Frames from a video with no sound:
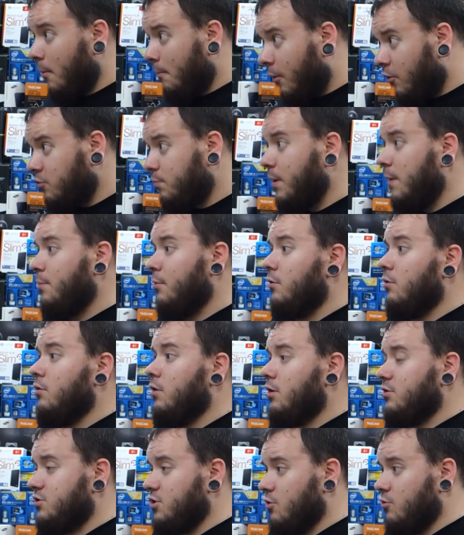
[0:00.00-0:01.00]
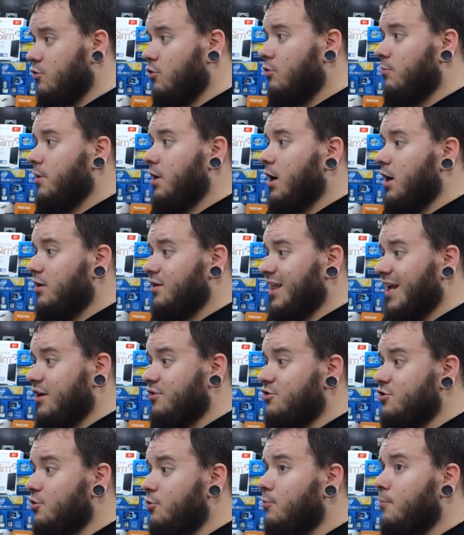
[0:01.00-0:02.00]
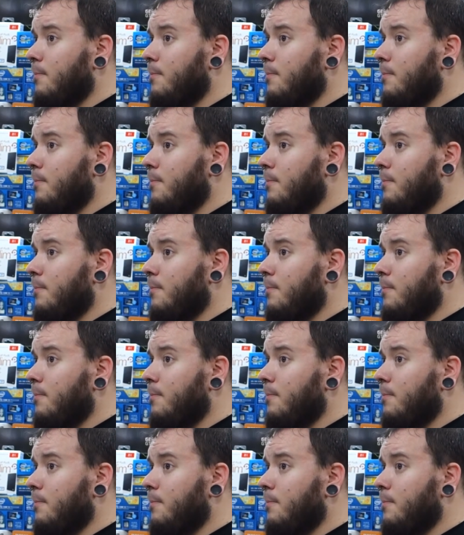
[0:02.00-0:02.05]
Most people don't go beyond like 2.